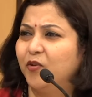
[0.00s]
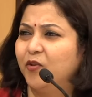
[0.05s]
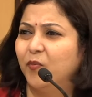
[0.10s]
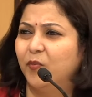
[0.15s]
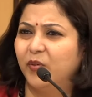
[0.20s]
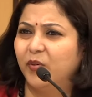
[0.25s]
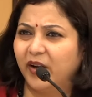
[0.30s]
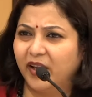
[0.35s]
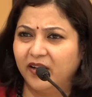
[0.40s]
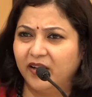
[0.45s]
Your
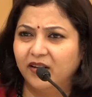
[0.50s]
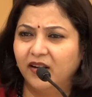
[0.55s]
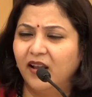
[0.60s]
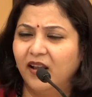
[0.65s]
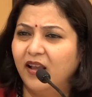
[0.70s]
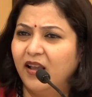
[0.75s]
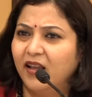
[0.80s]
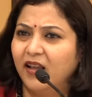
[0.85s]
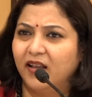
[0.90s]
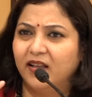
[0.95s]

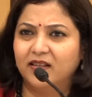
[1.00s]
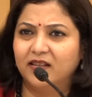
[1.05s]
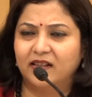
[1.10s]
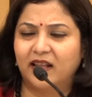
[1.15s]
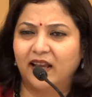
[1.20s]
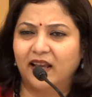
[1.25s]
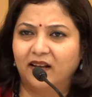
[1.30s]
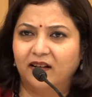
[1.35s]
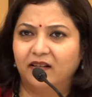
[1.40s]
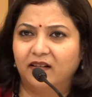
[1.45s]
brain is
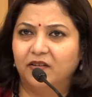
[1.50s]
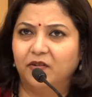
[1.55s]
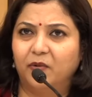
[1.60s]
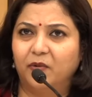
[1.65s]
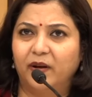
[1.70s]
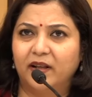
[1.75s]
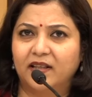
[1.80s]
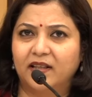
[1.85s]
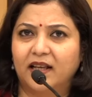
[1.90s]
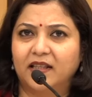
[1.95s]
like, you
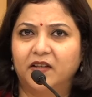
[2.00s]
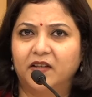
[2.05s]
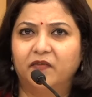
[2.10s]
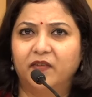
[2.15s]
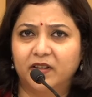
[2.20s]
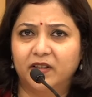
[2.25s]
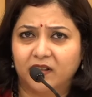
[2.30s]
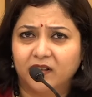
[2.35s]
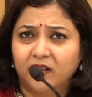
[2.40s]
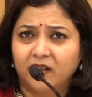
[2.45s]
know, it's as
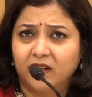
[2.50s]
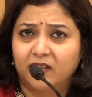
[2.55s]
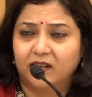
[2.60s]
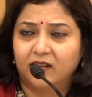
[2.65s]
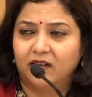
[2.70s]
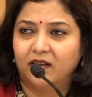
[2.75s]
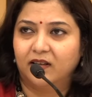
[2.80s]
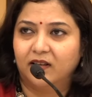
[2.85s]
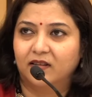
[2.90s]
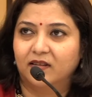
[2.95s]
if
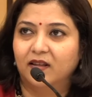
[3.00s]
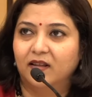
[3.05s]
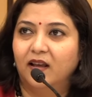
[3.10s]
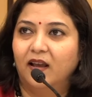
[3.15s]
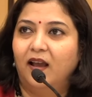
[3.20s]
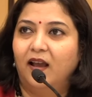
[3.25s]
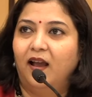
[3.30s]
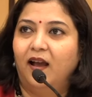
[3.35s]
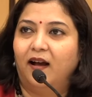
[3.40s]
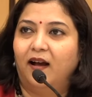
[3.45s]
it's
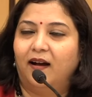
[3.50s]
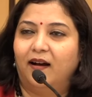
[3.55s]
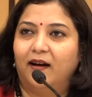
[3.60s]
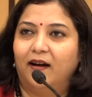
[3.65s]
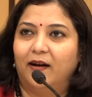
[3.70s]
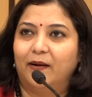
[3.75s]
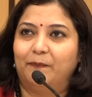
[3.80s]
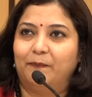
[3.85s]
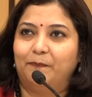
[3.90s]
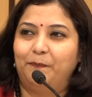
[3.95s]

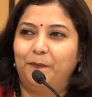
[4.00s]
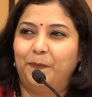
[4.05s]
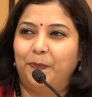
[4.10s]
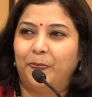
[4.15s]
a